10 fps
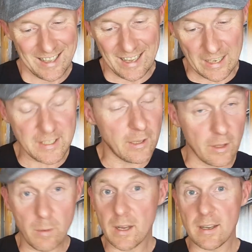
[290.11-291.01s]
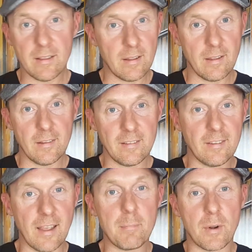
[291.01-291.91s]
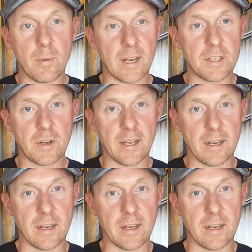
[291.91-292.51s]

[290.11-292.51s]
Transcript: I tell you, the one in December when I tried